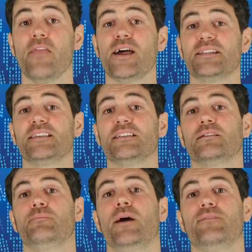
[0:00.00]
That's
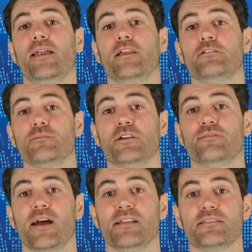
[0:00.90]
it, my fellow crypto
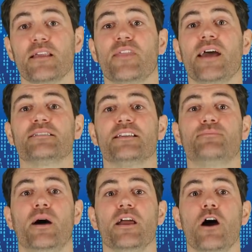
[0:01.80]
fans. That
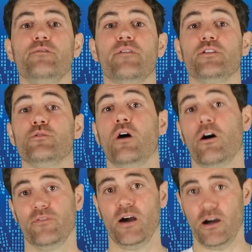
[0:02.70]
is my overview
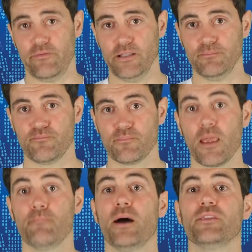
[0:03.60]
of the halving.
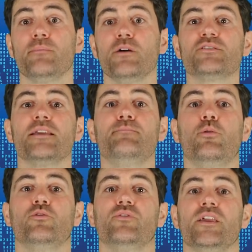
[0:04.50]
But the most
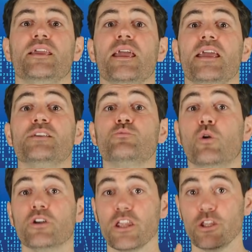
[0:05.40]
important thing is
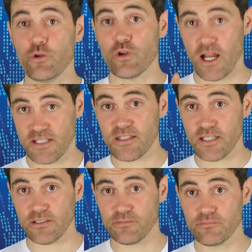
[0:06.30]
what you guys
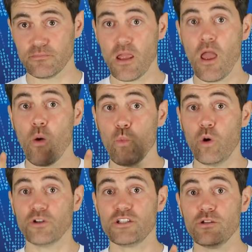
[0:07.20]
think.
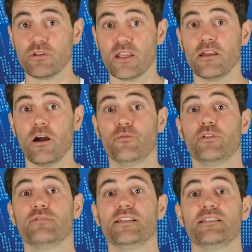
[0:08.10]
What do you think of
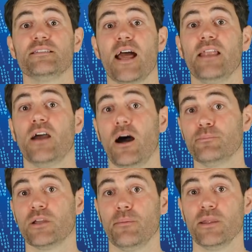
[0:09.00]
the recent and
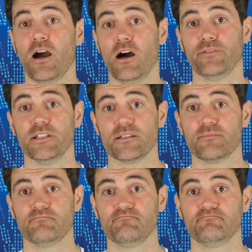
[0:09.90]
upcoming
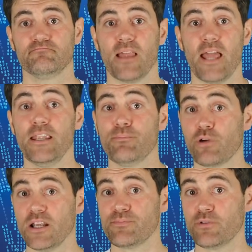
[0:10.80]
halvings? Any
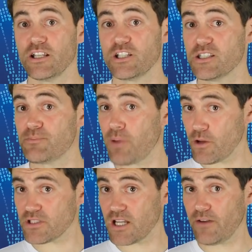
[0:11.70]
price predictions
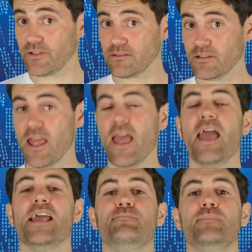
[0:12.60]
post halving?
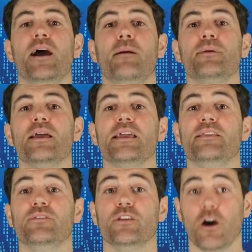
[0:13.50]
Hit me up
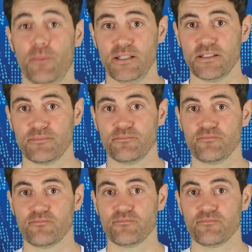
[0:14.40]
in the comments.